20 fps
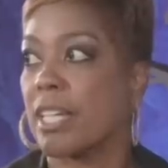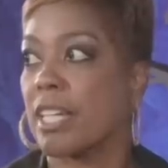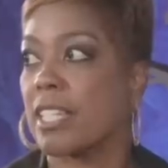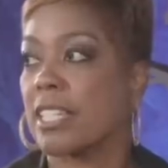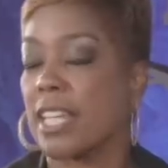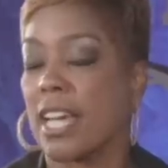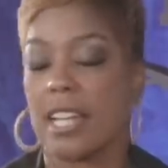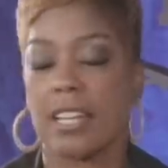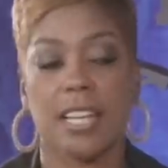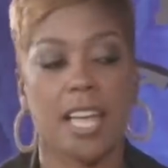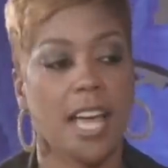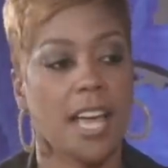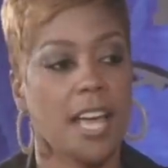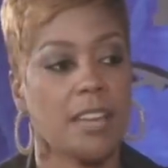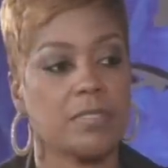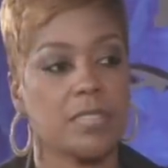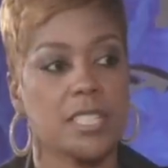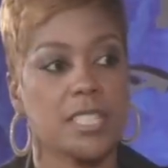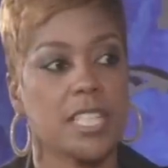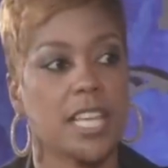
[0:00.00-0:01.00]
Because I
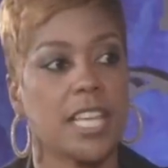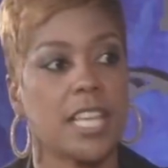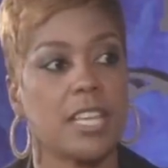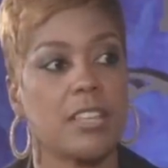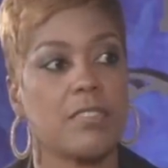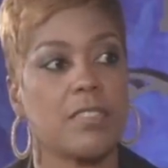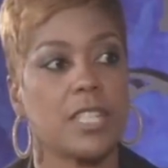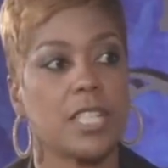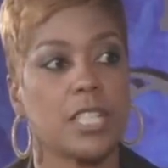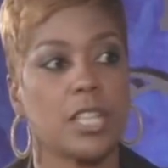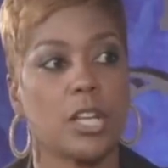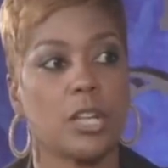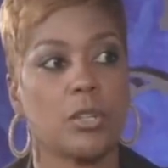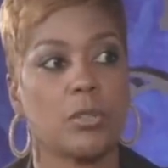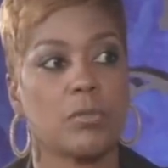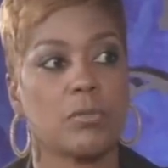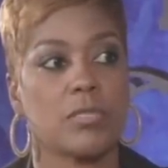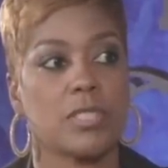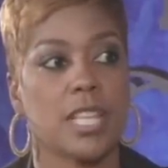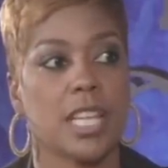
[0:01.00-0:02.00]
have to say, even
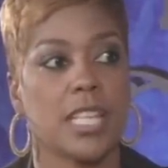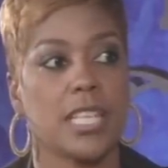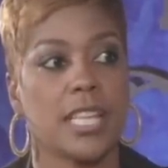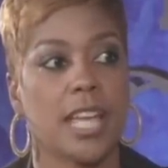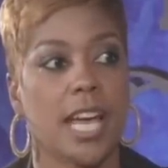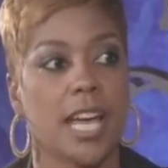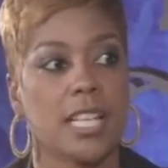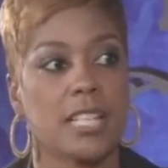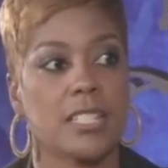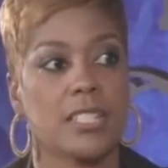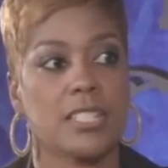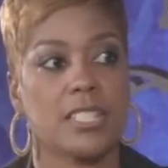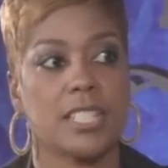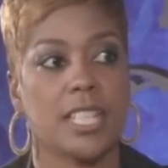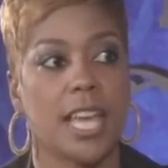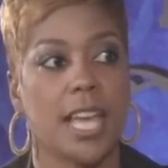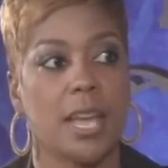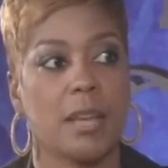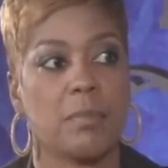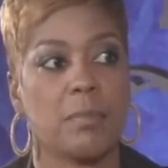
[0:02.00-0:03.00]
though, say, Nyjah's
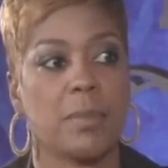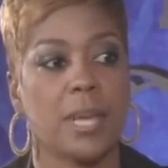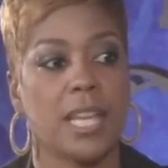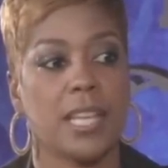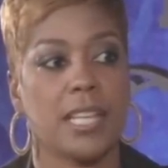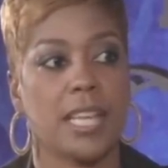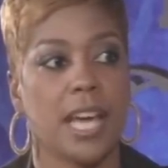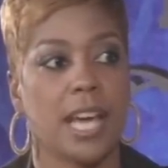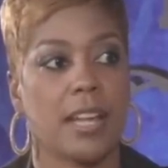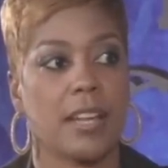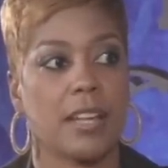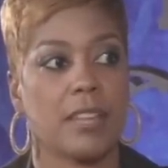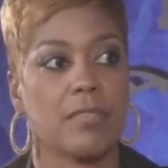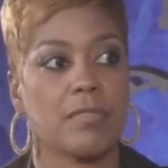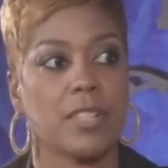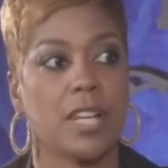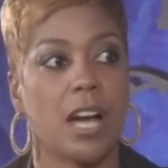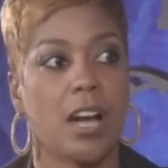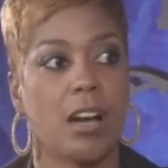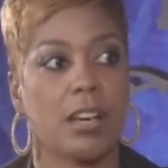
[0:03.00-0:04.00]
dad may not
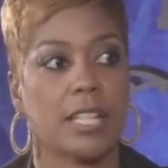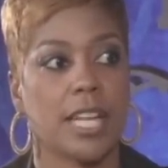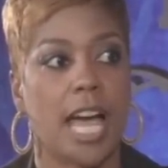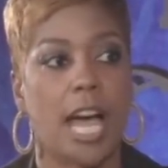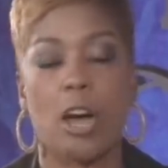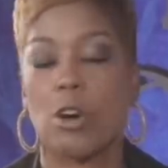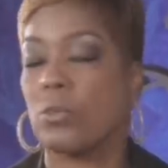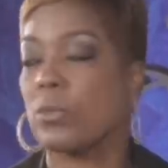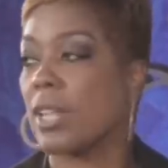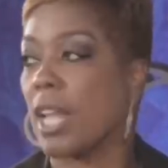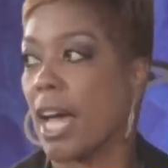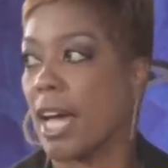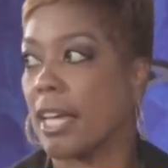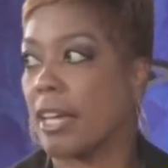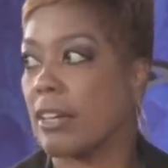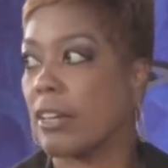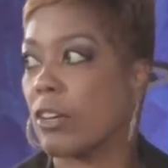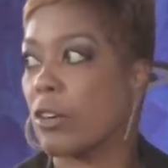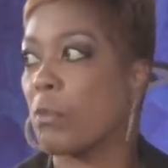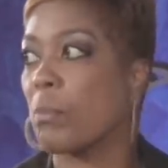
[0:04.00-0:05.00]
have gone out
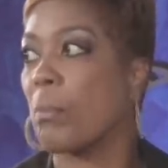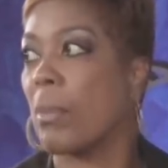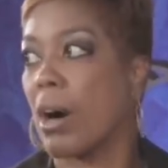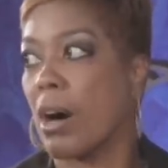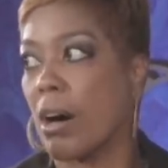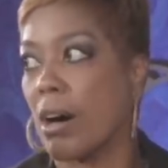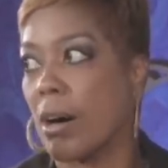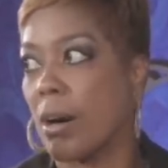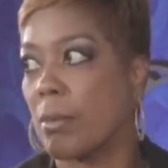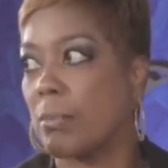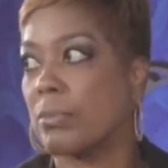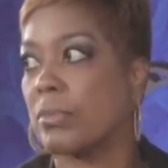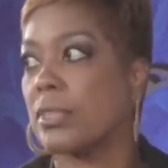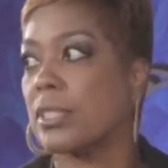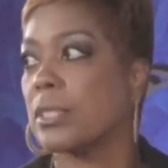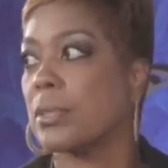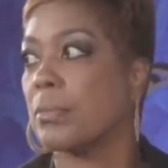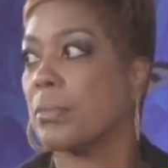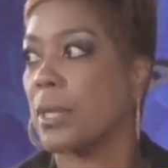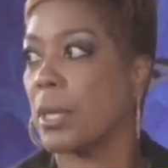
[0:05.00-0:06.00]
like her mom
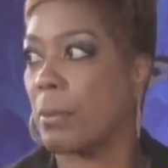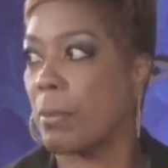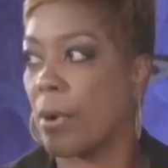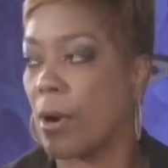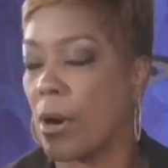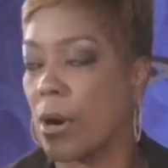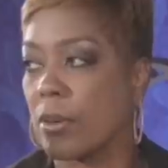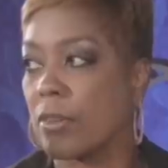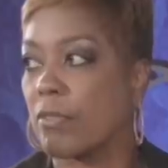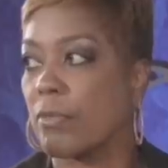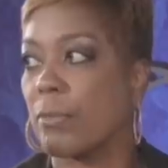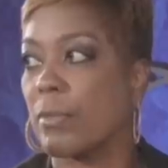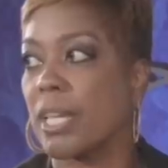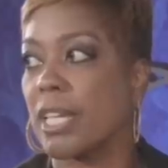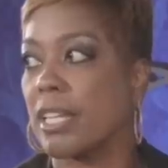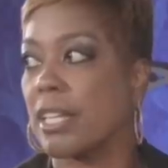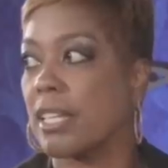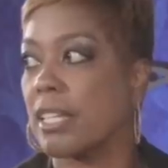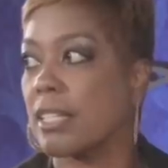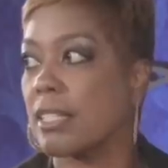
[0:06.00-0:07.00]
to be a part of
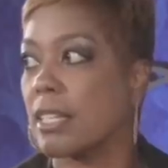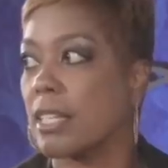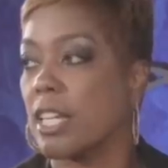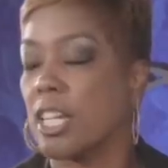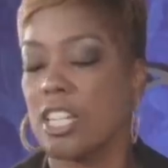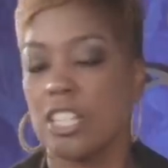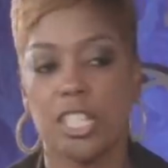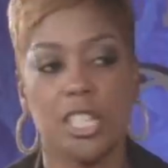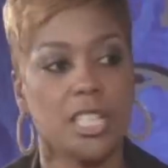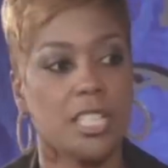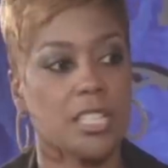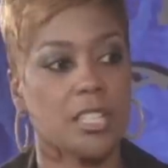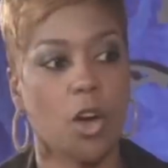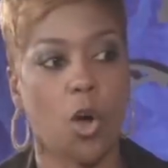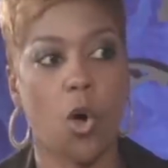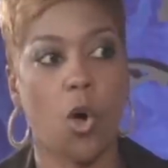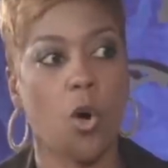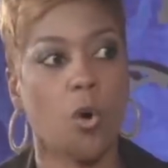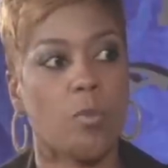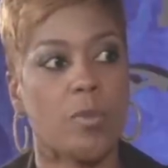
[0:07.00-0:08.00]
meetings, she was
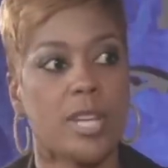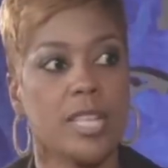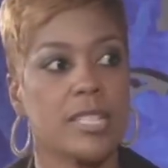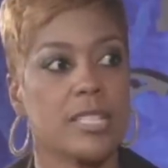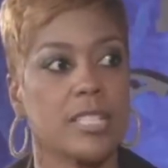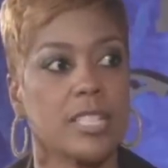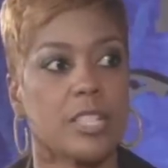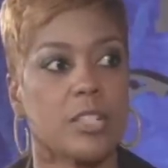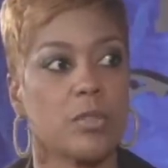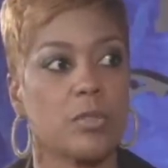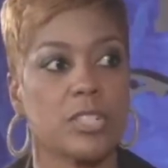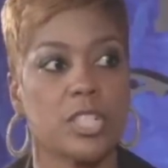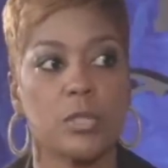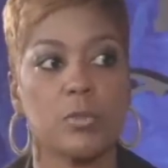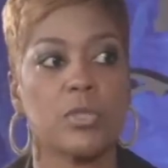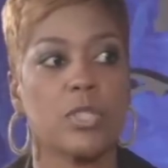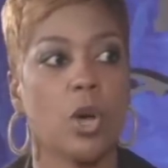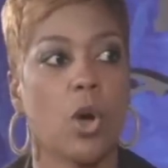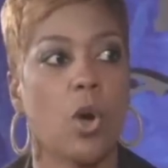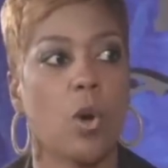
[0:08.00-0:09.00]

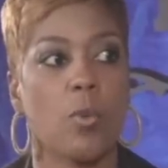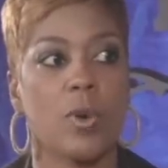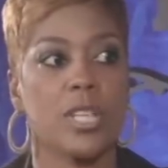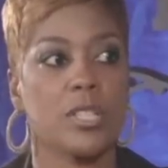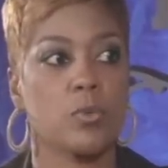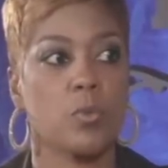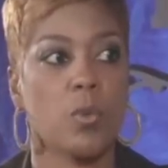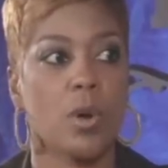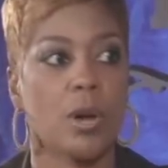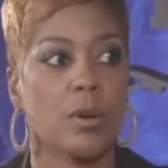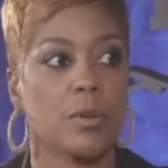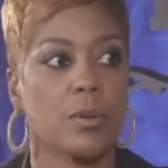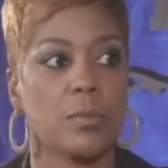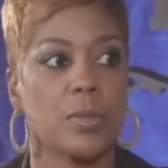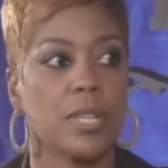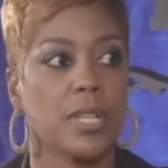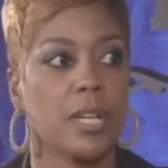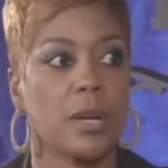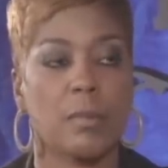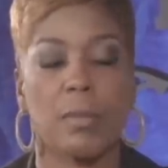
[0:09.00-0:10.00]
always
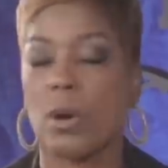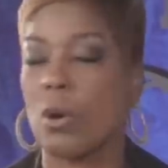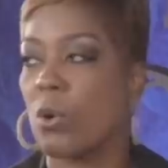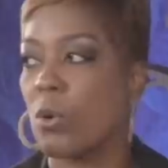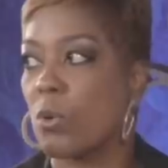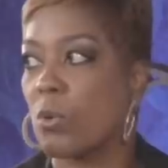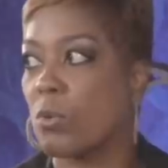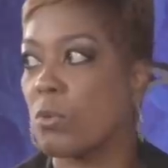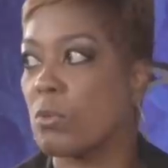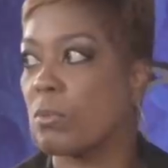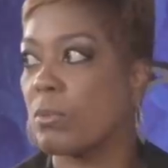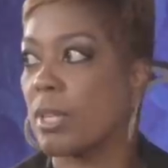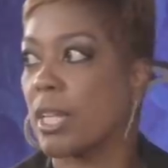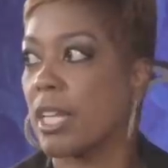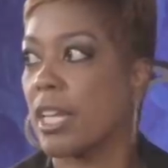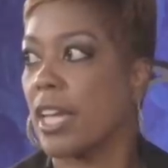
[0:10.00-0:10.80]
welcome to come home